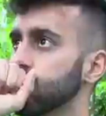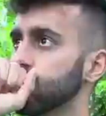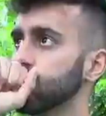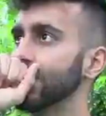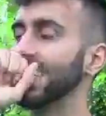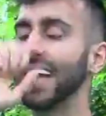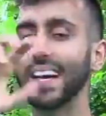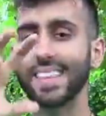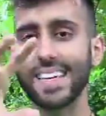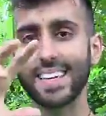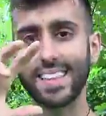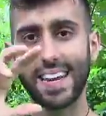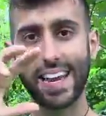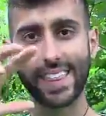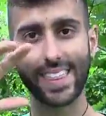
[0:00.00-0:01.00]
the idea
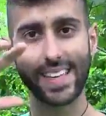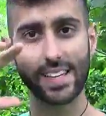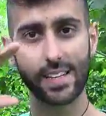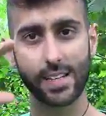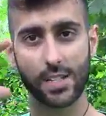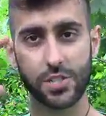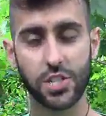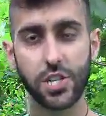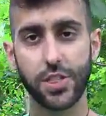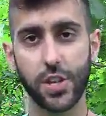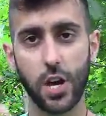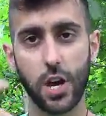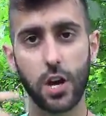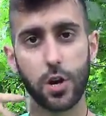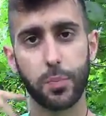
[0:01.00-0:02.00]
that I think she
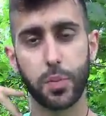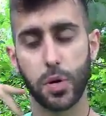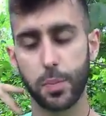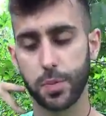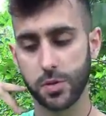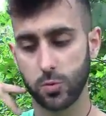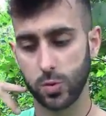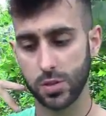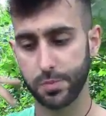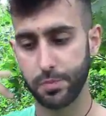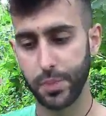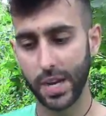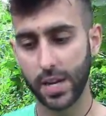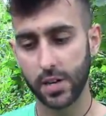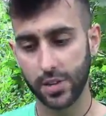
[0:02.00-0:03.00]
thought her purpose was
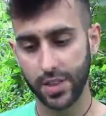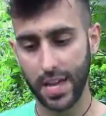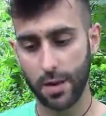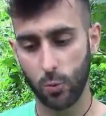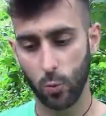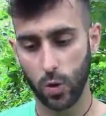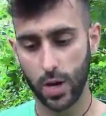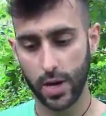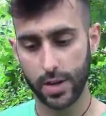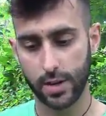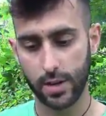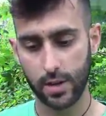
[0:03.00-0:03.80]
bigger than what